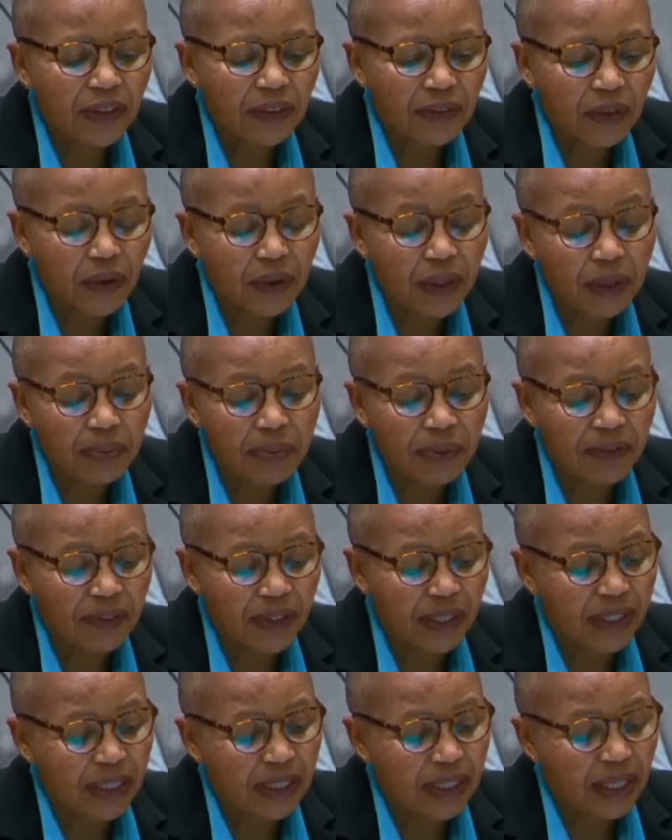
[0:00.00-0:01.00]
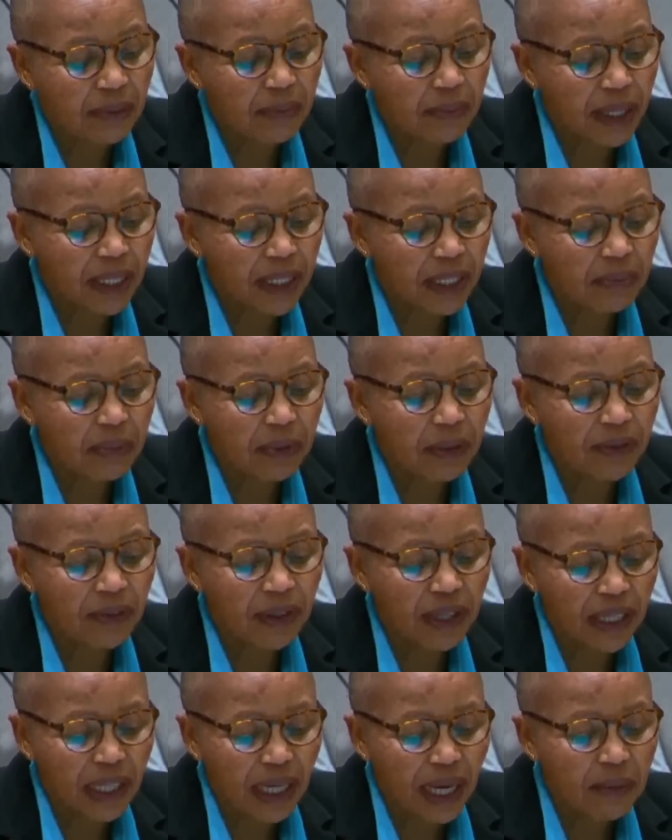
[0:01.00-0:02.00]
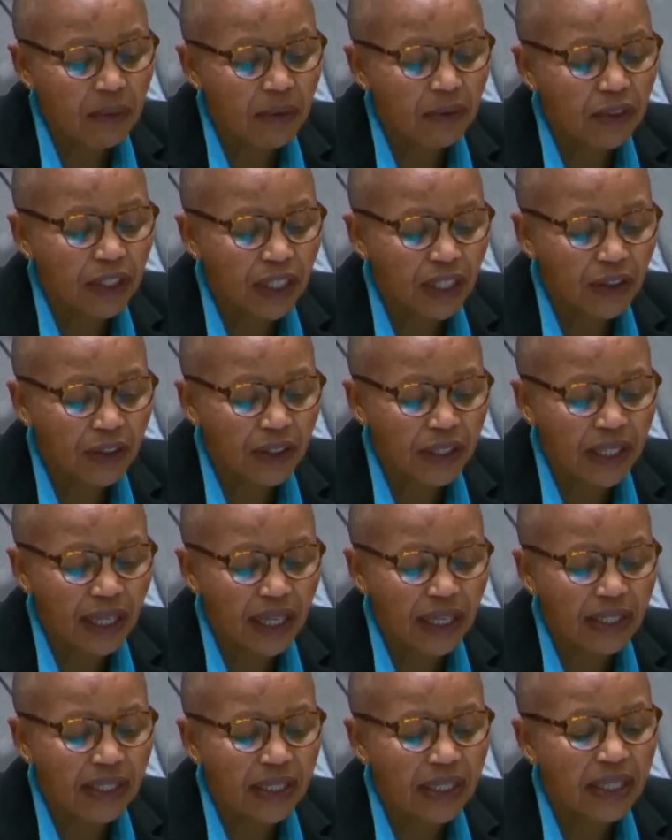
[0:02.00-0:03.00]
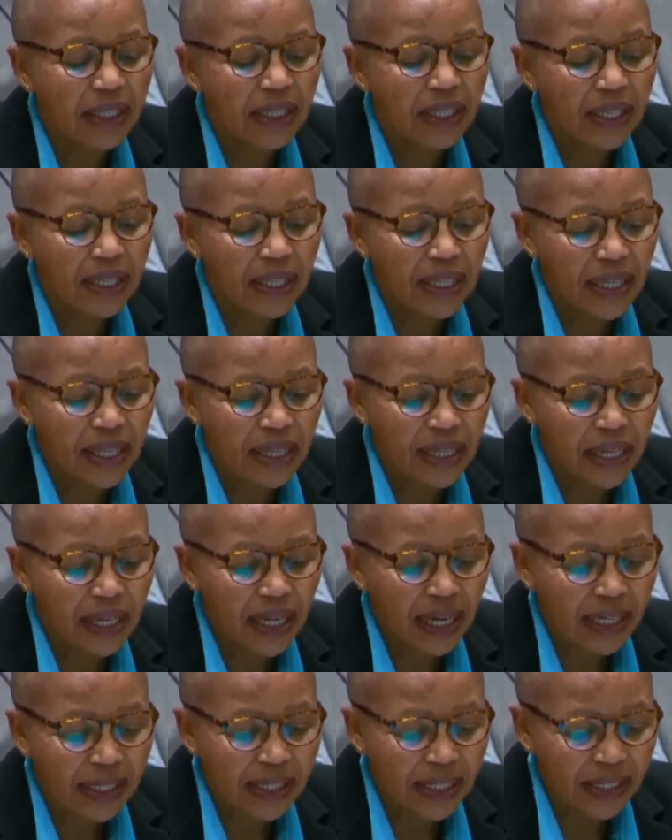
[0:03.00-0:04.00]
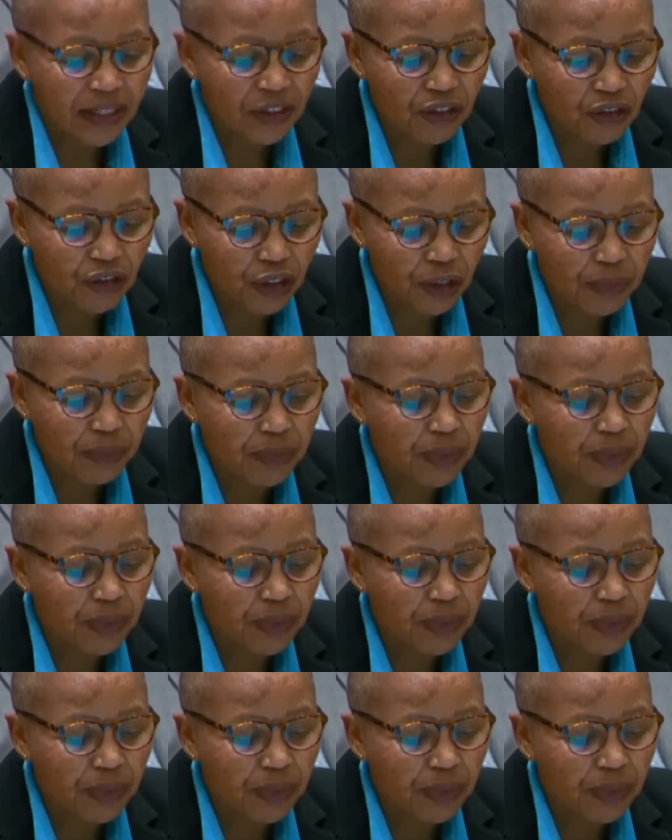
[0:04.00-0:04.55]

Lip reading: on the Prevention and Punishment of the Crime of Genocide in the Gaza Strip,